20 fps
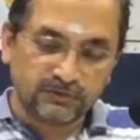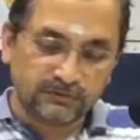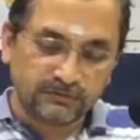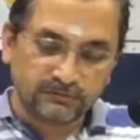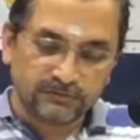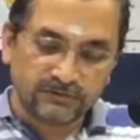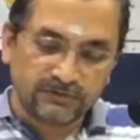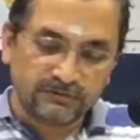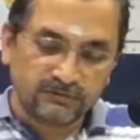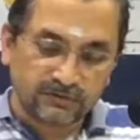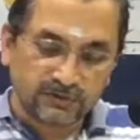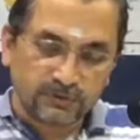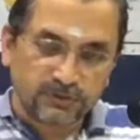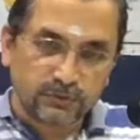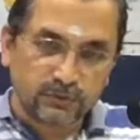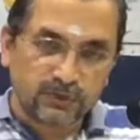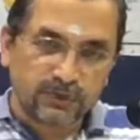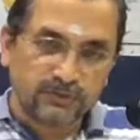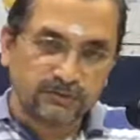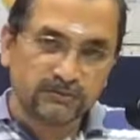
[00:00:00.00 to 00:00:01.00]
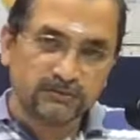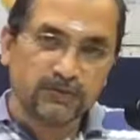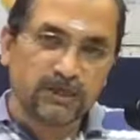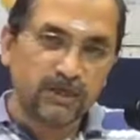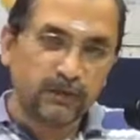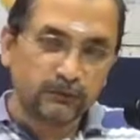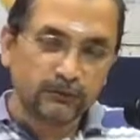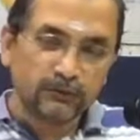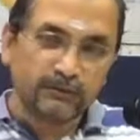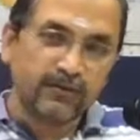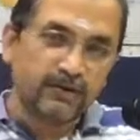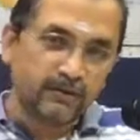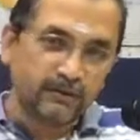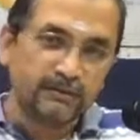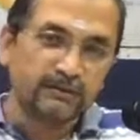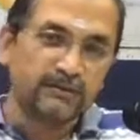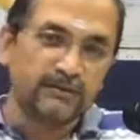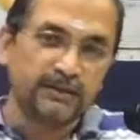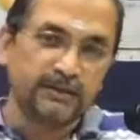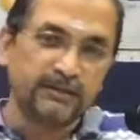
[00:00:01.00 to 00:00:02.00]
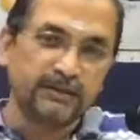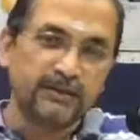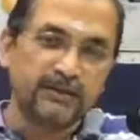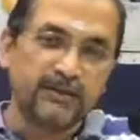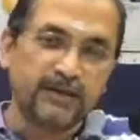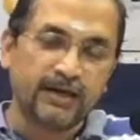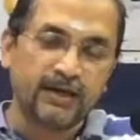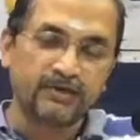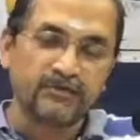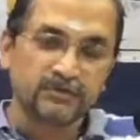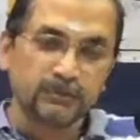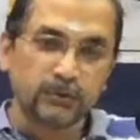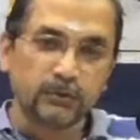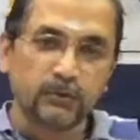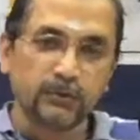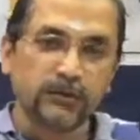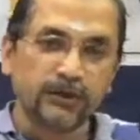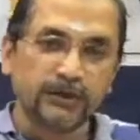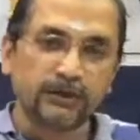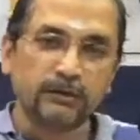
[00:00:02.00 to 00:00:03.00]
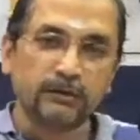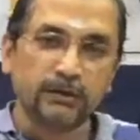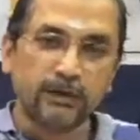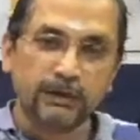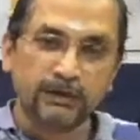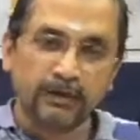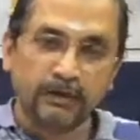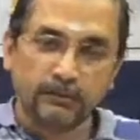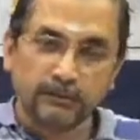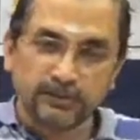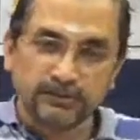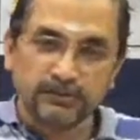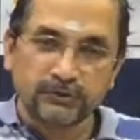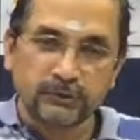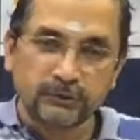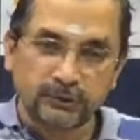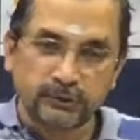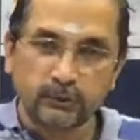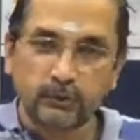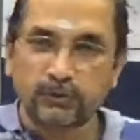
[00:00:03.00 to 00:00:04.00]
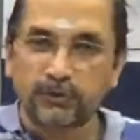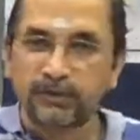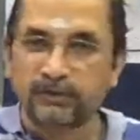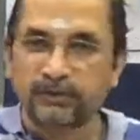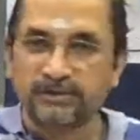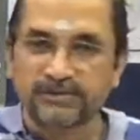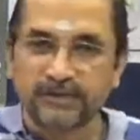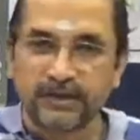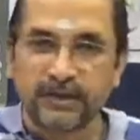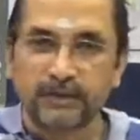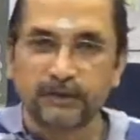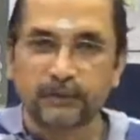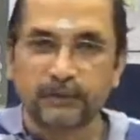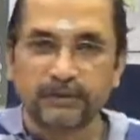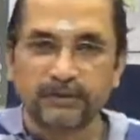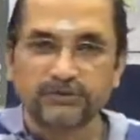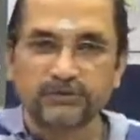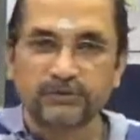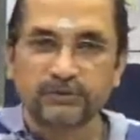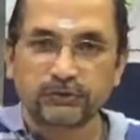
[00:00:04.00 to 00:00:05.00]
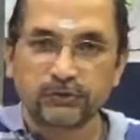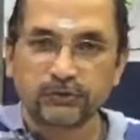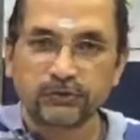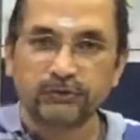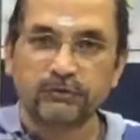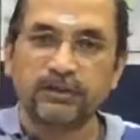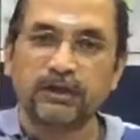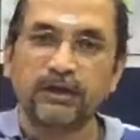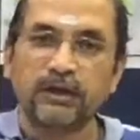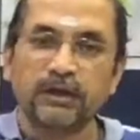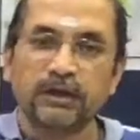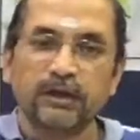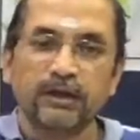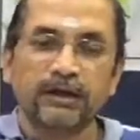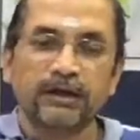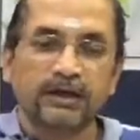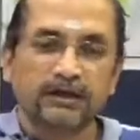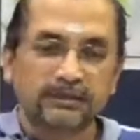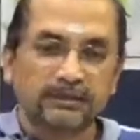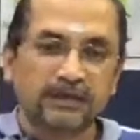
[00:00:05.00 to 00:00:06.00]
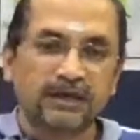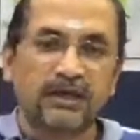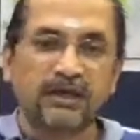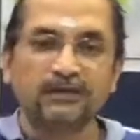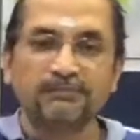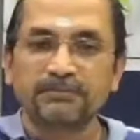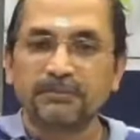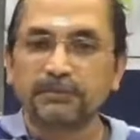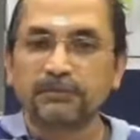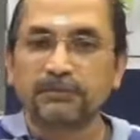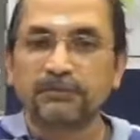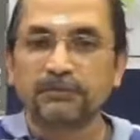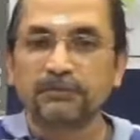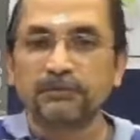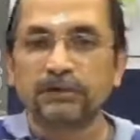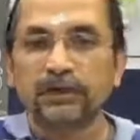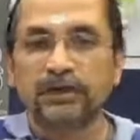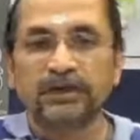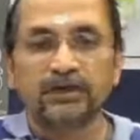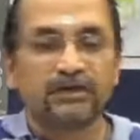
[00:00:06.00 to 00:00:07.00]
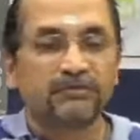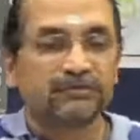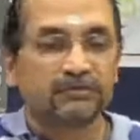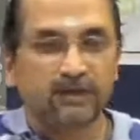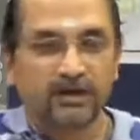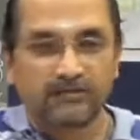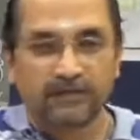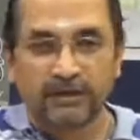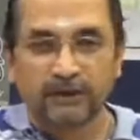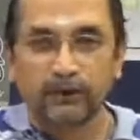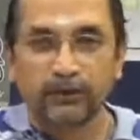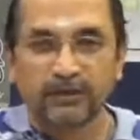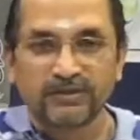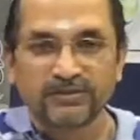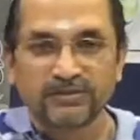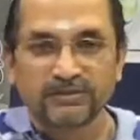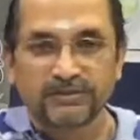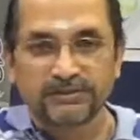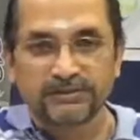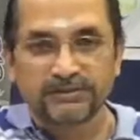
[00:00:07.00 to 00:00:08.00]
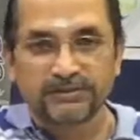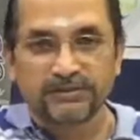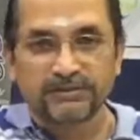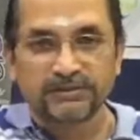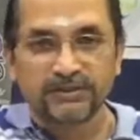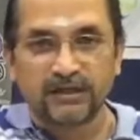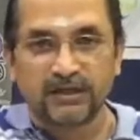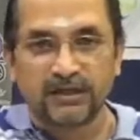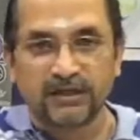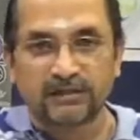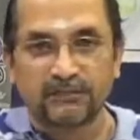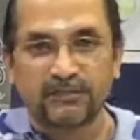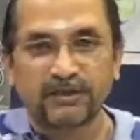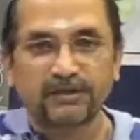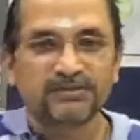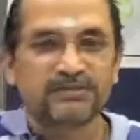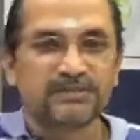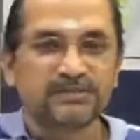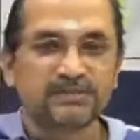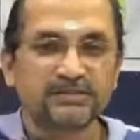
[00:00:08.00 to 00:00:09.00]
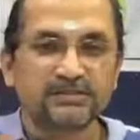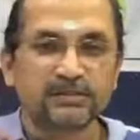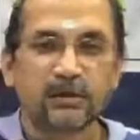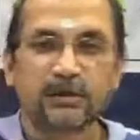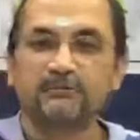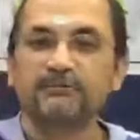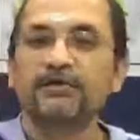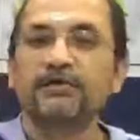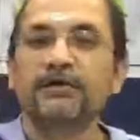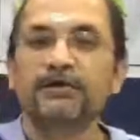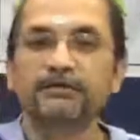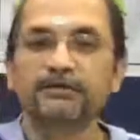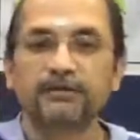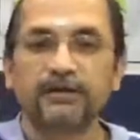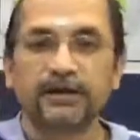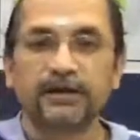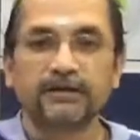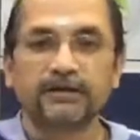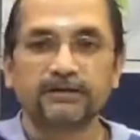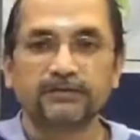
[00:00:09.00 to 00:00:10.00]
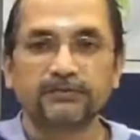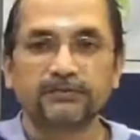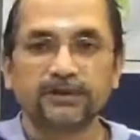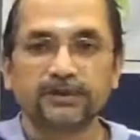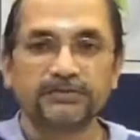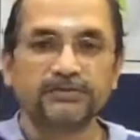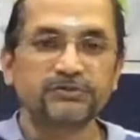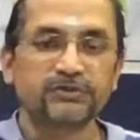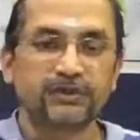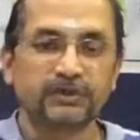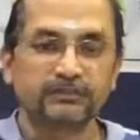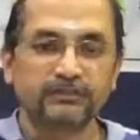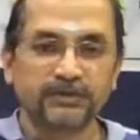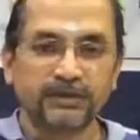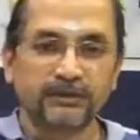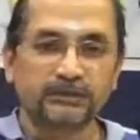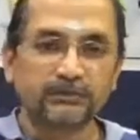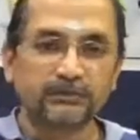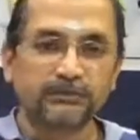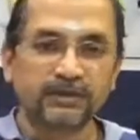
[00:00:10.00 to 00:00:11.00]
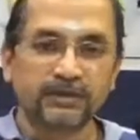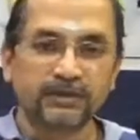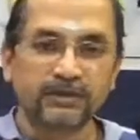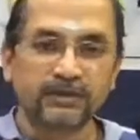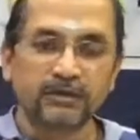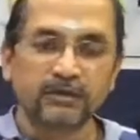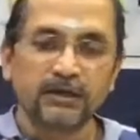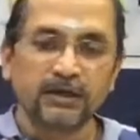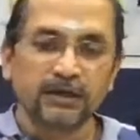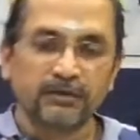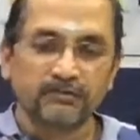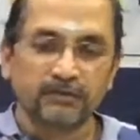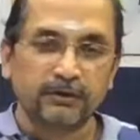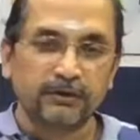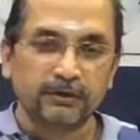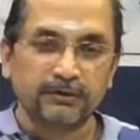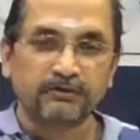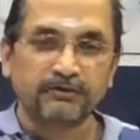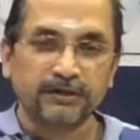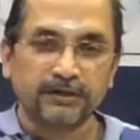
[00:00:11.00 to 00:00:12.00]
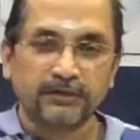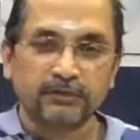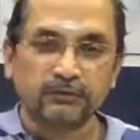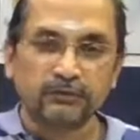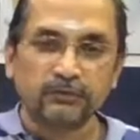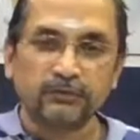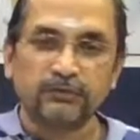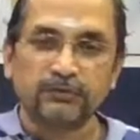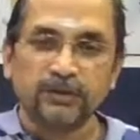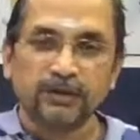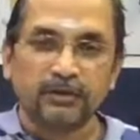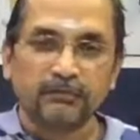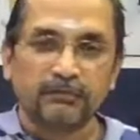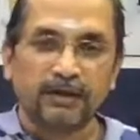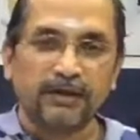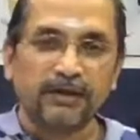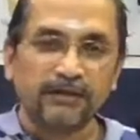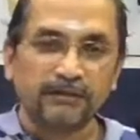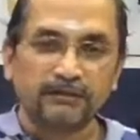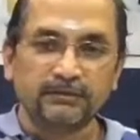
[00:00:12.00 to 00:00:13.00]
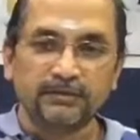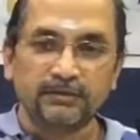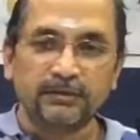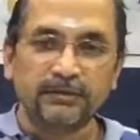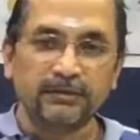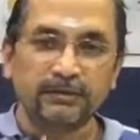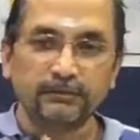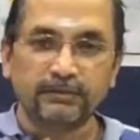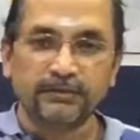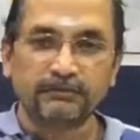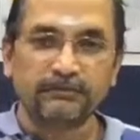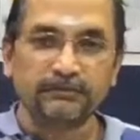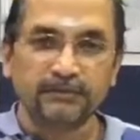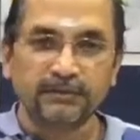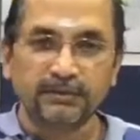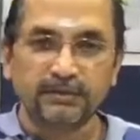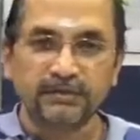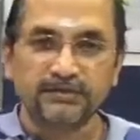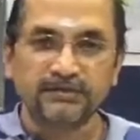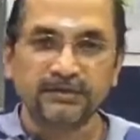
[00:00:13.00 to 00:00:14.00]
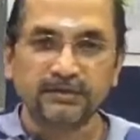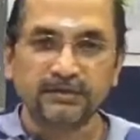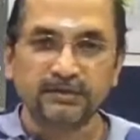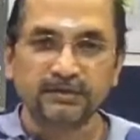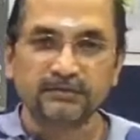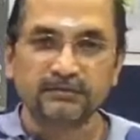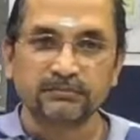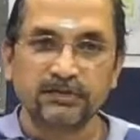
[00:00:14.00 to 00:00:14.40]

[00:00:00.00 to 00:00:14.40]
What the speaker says: with the first one how to make it, and then as you're working on it, I'm also going to work on the second one, so it will help you if you have any questions, because this is not very interactive, right? So we're going to try to make it a little bit easier.